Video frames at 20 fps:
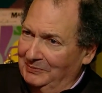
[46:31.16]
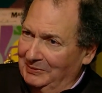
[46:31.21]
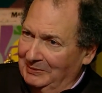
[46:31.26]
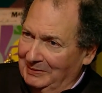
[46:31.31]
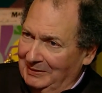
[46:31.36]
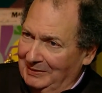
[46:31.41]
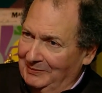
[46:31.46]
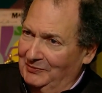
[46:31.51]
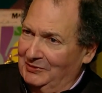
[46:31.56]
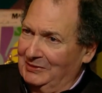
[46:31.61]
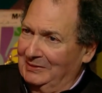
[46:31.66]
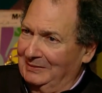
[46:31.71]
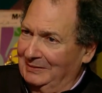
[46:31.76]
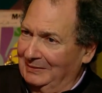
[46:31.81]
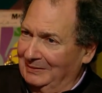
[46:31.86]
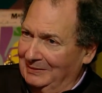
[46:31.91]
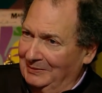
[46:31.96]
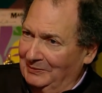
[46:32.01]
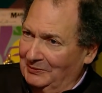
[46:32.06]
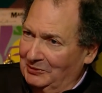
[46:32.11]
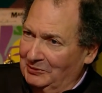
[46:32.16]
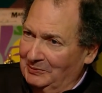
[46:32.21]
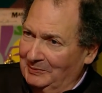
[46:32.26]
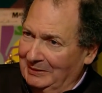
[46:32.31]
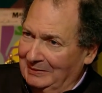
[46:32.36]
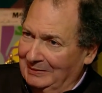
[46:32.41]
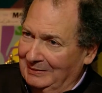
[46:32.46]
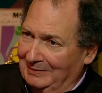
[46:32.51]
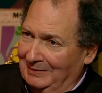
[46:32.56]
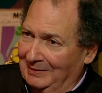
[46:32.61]
behaves and
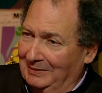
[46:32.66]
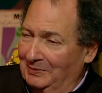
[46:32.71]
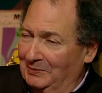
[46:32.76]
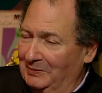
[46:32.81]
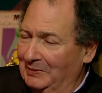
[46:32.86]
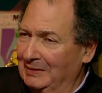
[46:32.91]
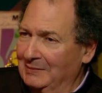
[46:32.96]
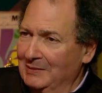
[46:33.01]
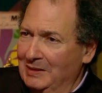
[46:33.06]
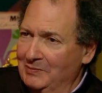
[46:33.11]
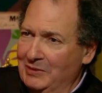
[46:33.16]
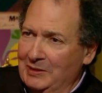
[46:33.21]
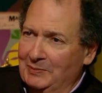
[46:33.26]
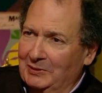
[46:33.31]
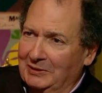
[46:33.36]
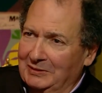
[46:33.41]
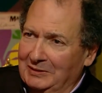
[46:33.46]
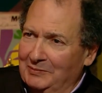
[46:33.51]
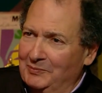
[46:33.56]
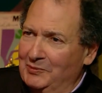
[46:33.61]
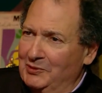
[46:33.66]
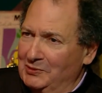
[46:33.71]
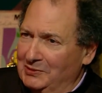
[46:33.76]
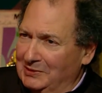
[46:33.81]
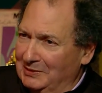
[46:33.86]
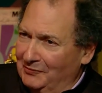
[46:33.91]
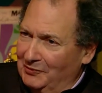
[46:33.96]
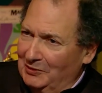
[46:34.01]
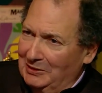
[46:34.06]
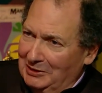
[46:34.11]
how people in
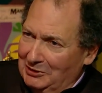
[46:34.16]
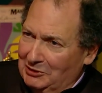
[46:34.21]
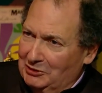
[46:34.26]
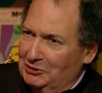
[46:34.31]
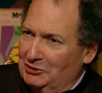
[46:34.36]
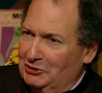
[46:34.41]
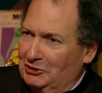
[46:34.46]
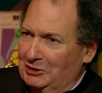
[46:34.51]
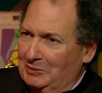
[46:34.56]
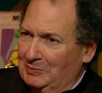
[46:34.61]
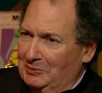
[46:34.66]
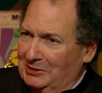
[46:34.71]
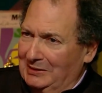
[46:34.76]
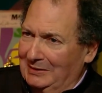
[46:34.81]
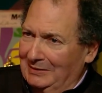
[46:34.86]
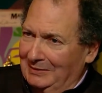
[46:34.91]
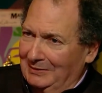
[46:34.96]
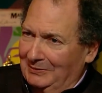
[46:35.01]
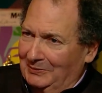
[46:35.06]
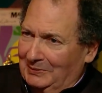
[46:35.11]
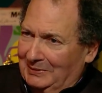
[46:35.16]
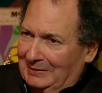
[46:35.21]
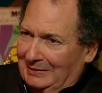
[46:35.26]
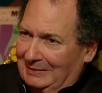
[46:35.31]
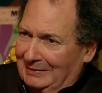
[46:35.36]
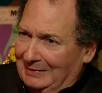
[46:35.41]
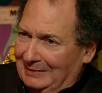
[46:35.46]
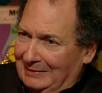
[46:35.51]
abusive relationships and all that,